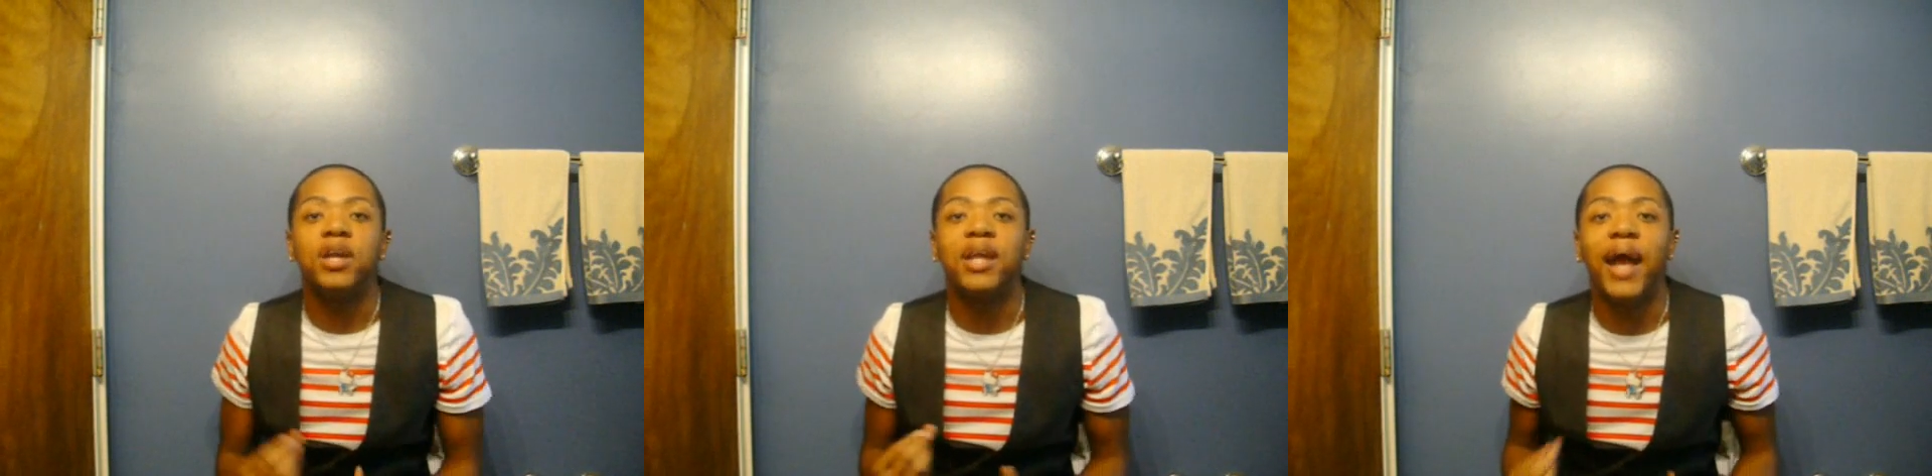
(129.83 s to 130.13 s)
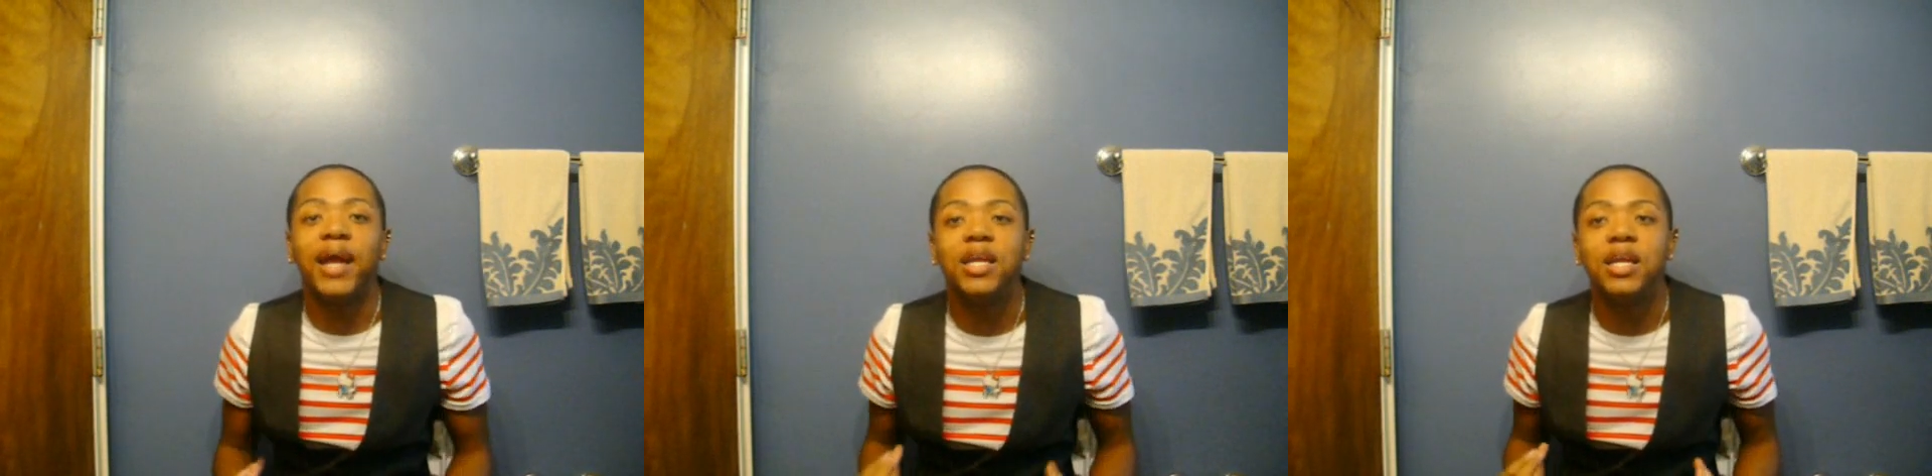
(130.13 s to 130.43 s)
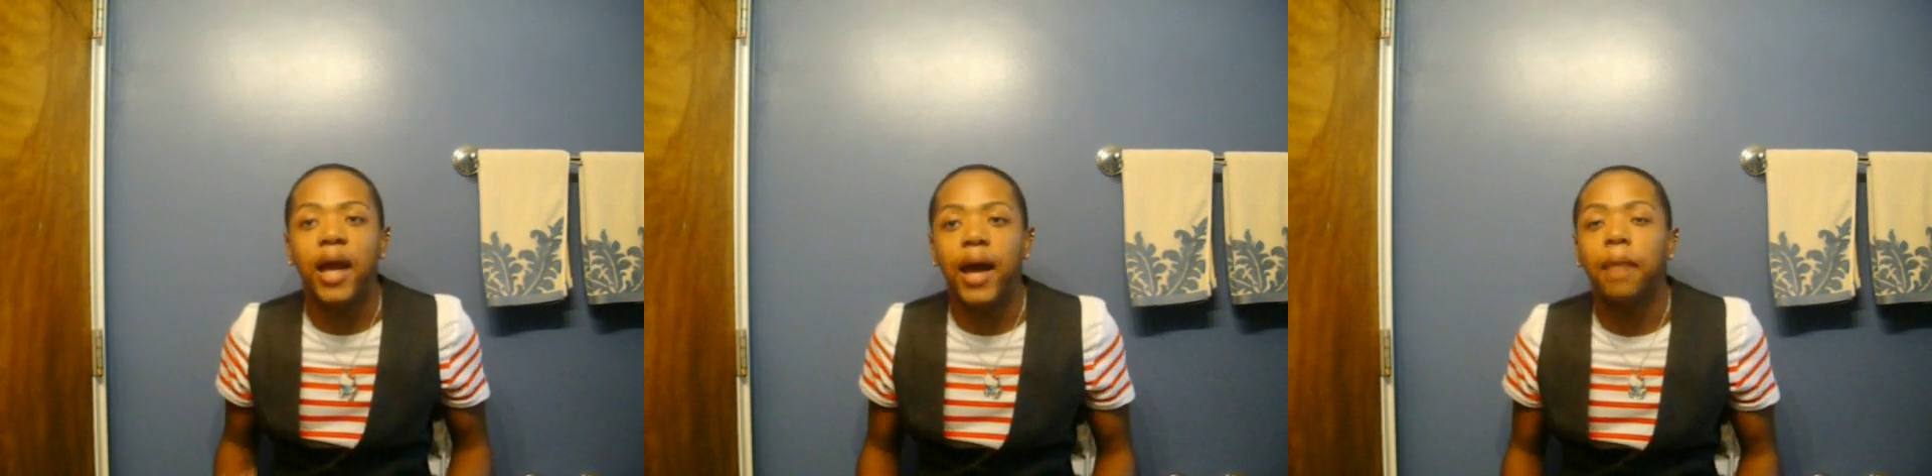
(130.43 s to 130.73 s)
for
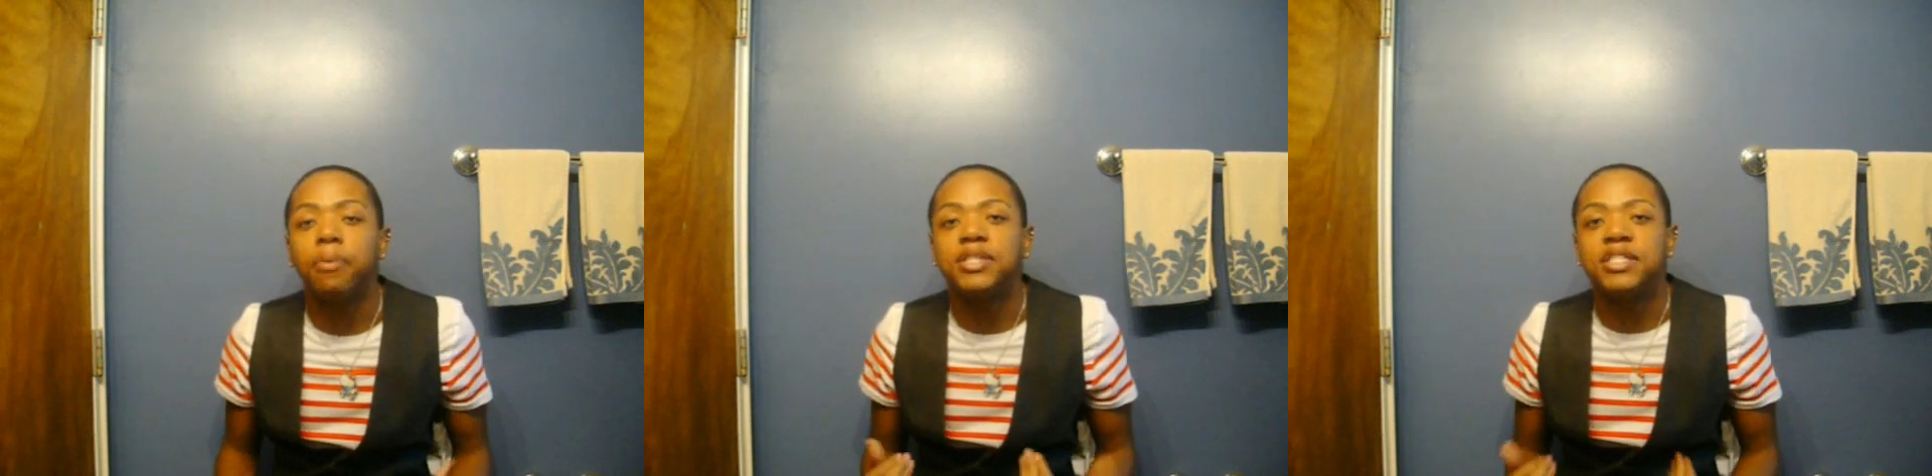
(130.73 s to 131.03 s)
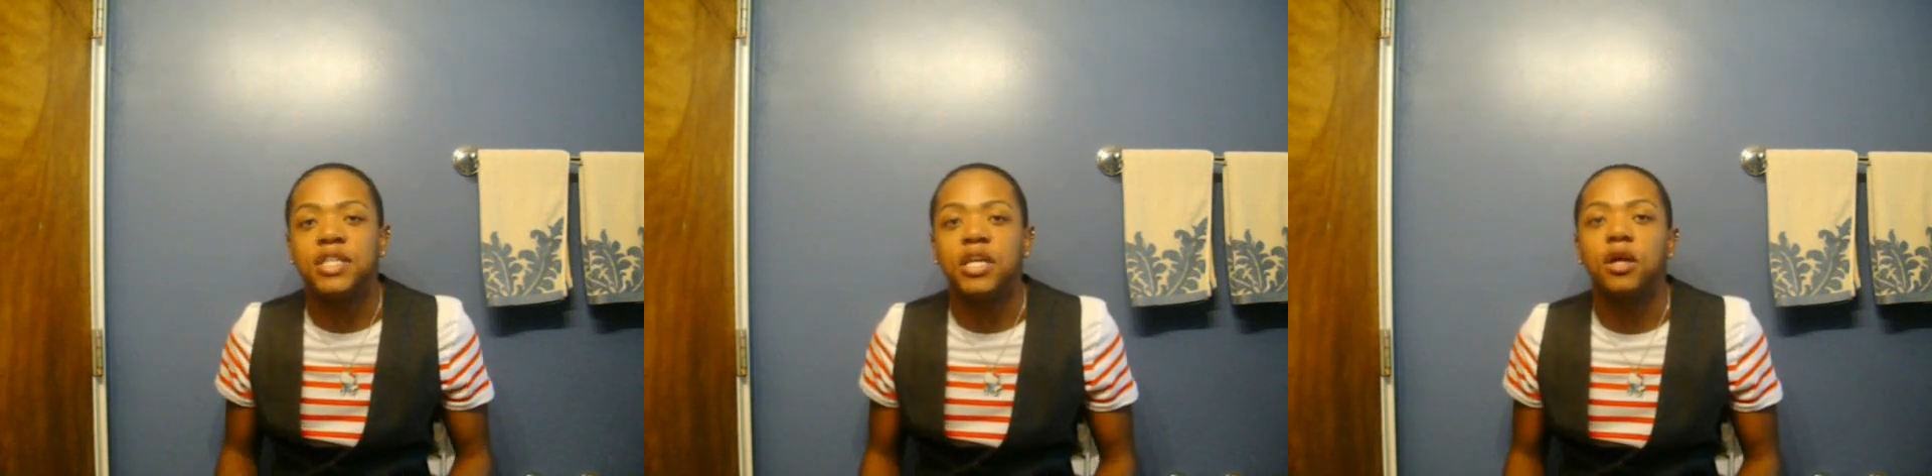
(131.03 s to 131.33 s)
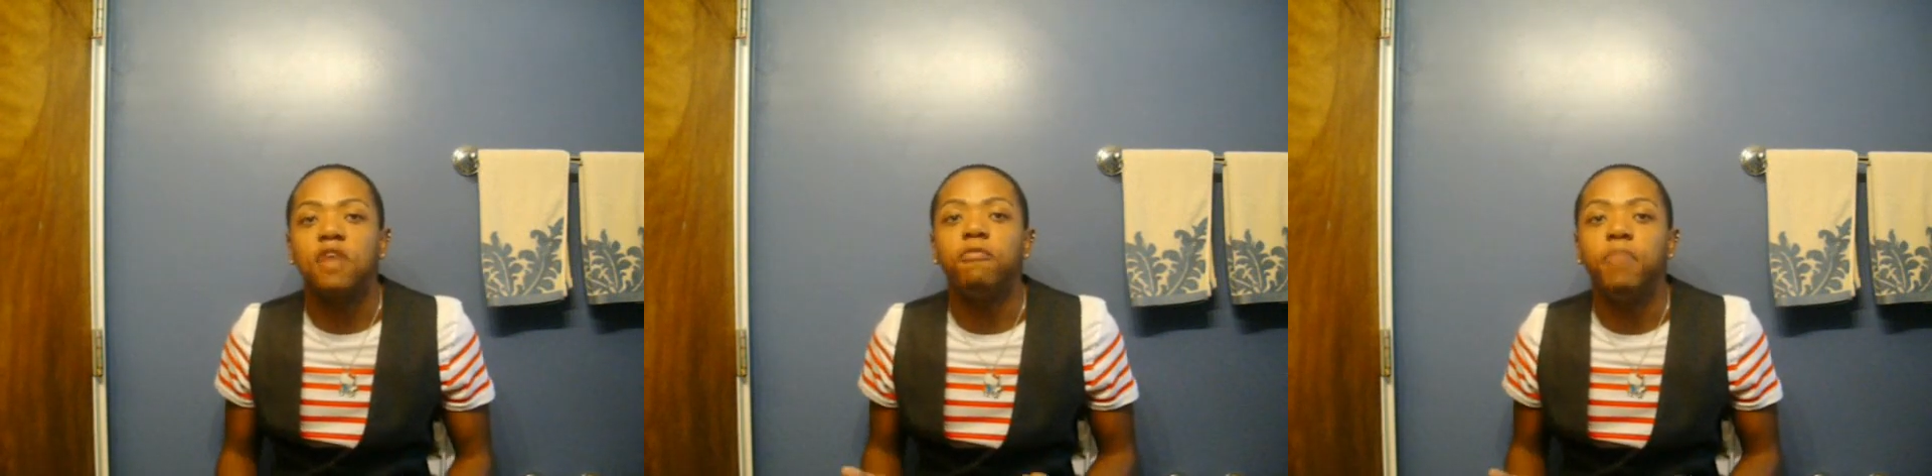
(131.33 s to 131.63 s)
ninety-nine
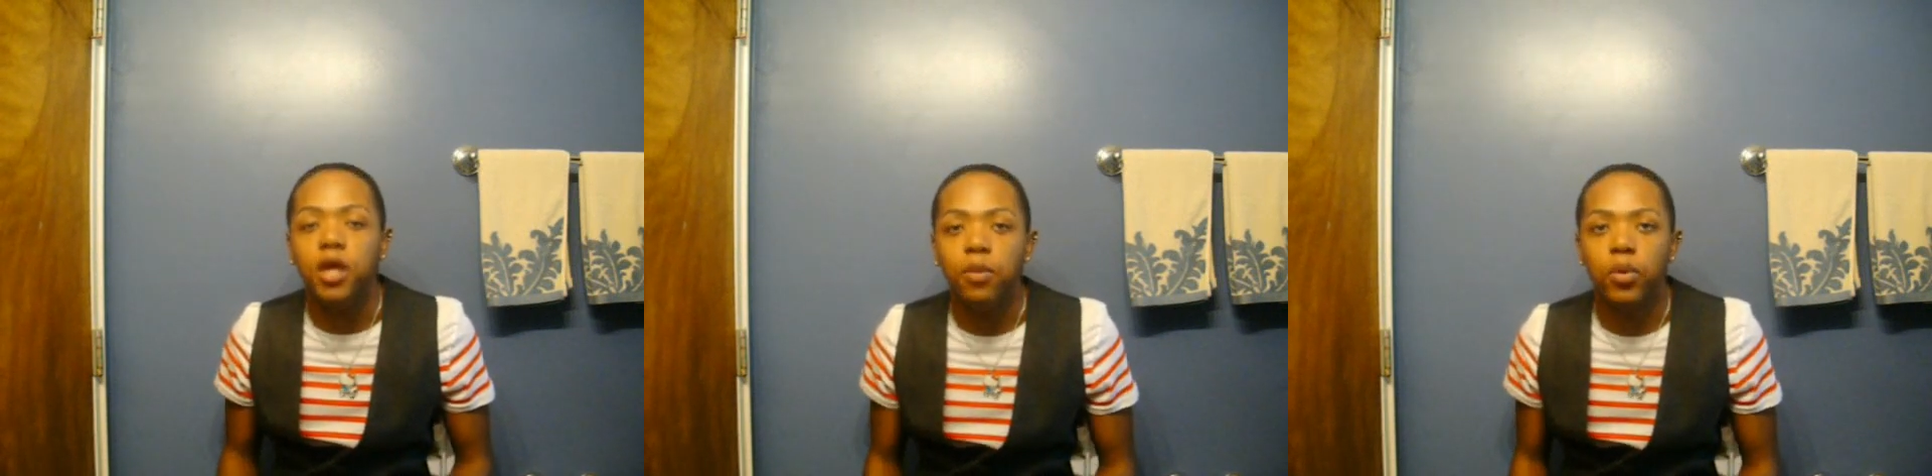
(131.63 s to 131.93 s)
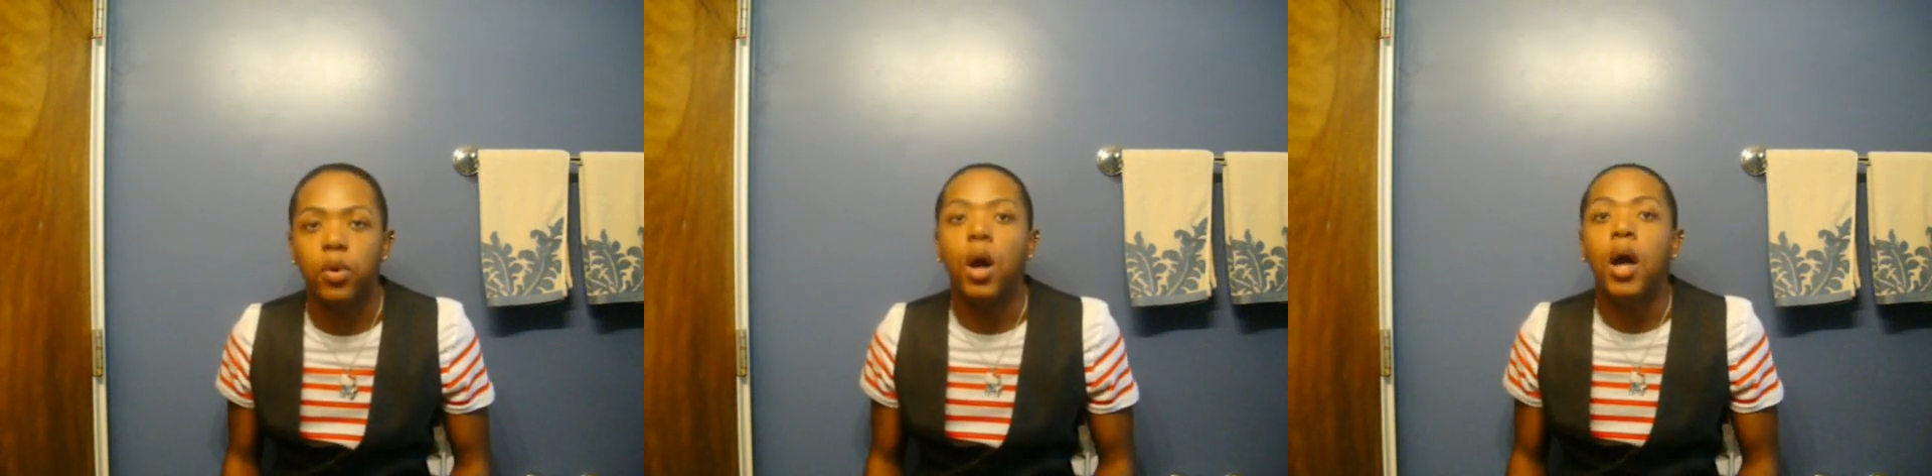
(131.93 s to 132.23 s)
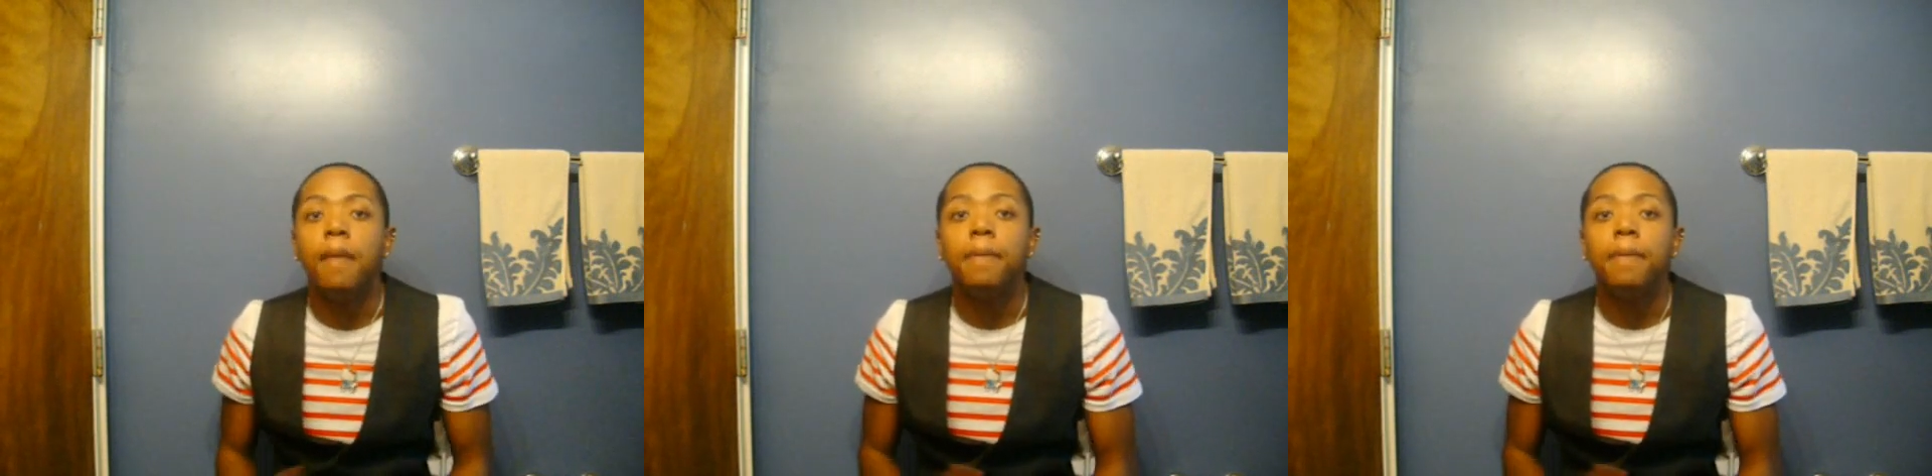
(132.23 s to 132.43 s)
percent of people.